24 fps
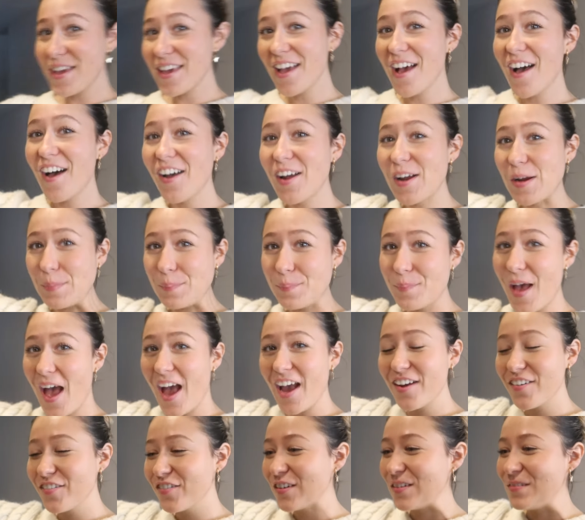are
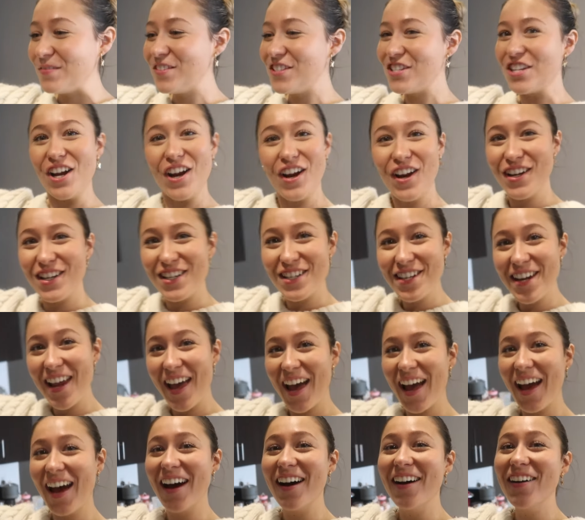back from church
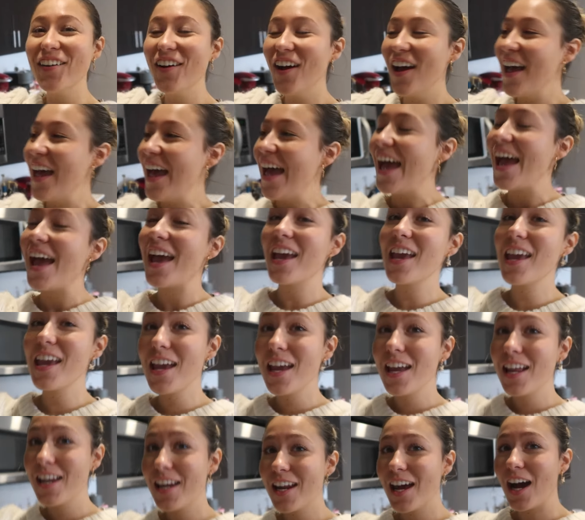now.
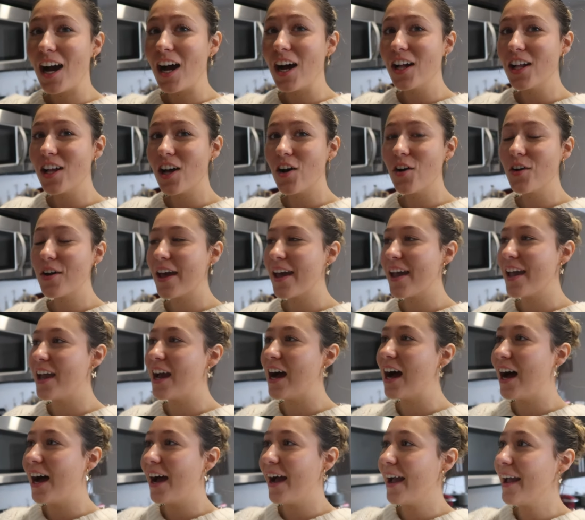And okay,
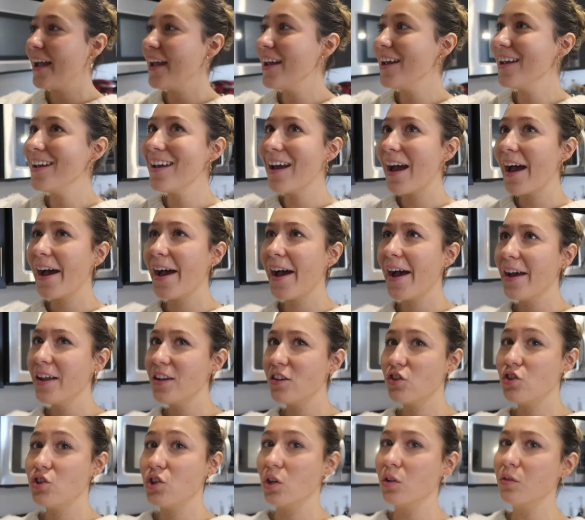I
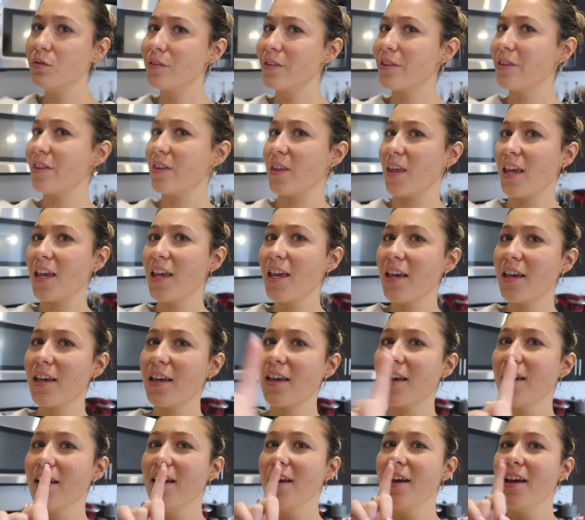don't
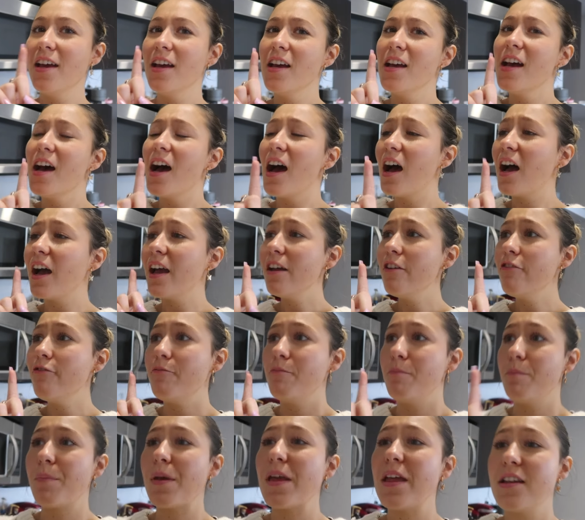think I've
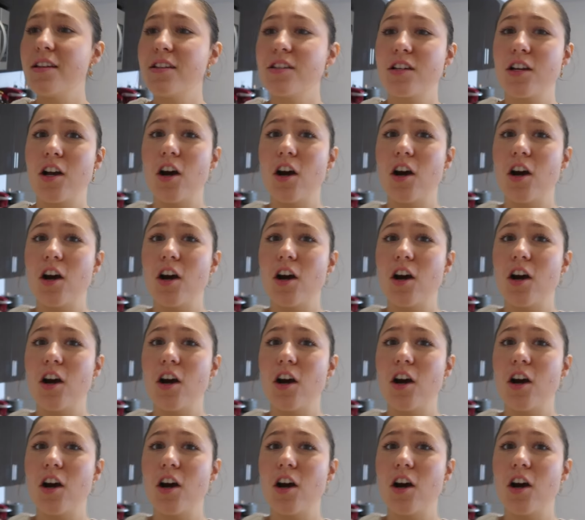been to